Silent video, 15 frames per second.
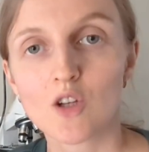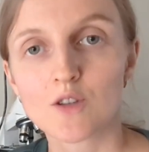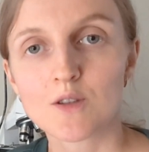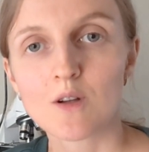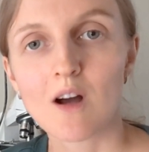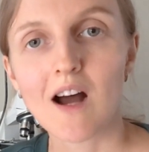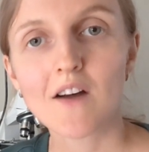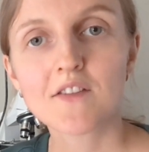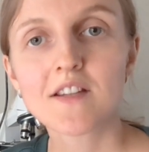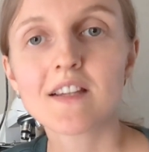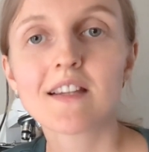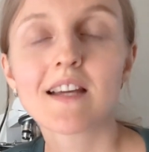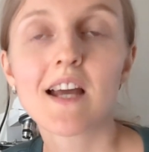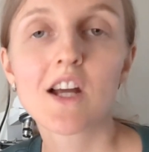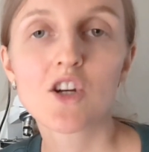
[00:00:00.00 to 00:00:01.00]
So after
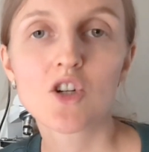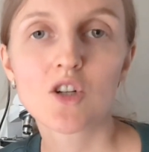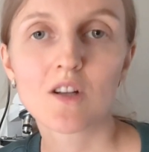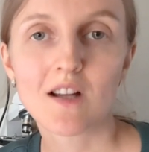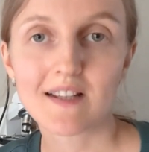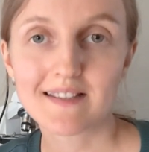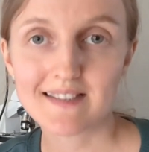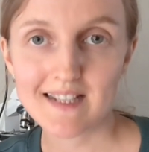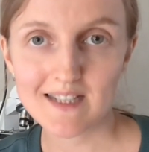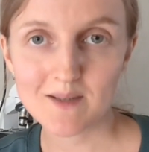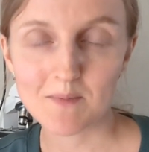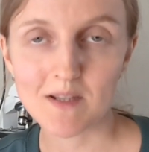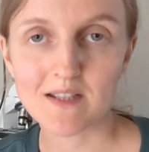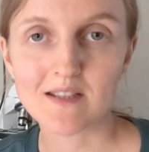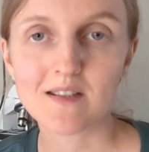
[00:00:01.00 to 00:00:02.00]
the actual
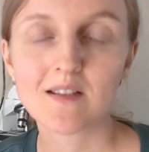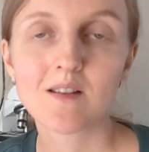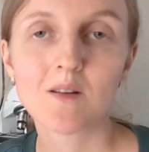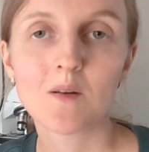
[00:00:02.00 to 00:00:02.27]
assessment,